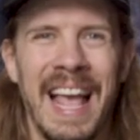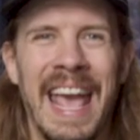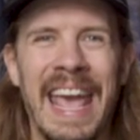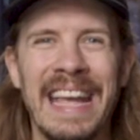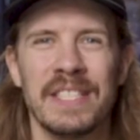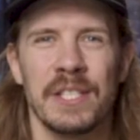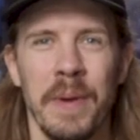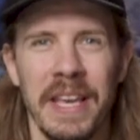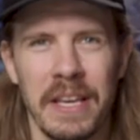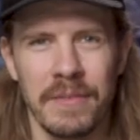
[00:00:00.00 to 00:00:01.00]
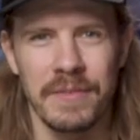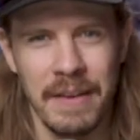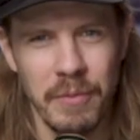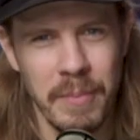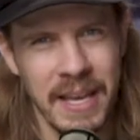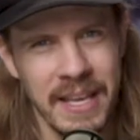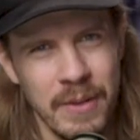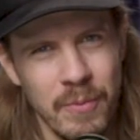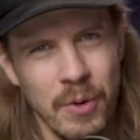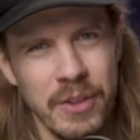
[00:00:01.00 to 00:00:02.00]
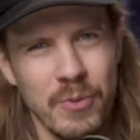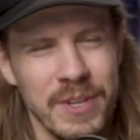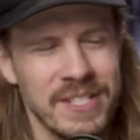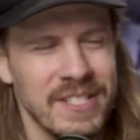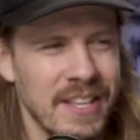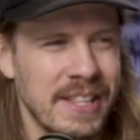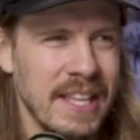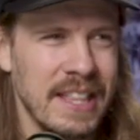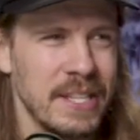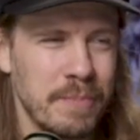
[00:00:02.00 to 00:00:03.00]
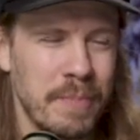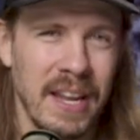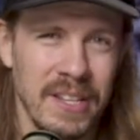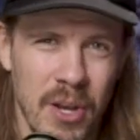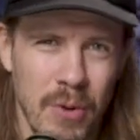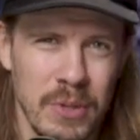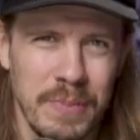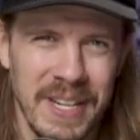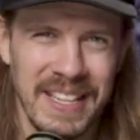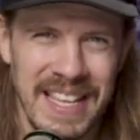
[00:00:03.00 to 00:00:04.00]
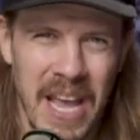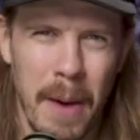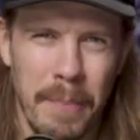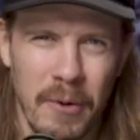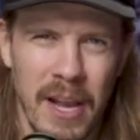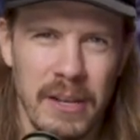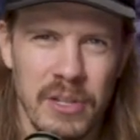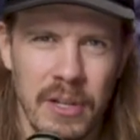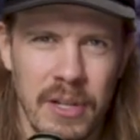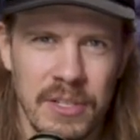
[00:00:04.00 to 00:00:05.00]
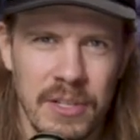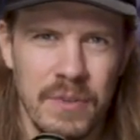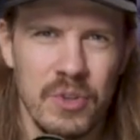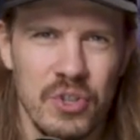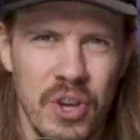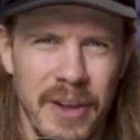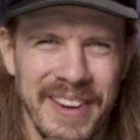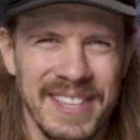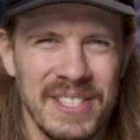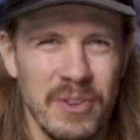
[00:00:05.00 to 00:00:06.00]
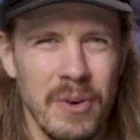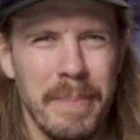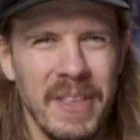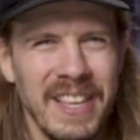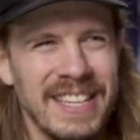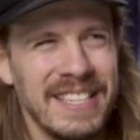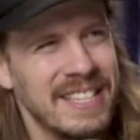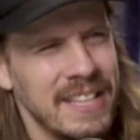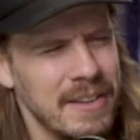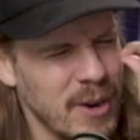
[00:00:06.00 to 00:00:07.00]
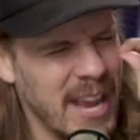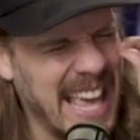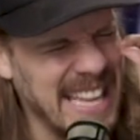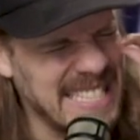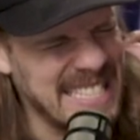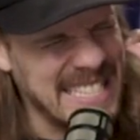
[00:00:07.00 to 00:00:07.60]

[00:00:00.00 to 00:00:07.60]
And speaking of diving back in, one of the reasons I think this band has always been at the upper echelons of the genre is their ability to deliver a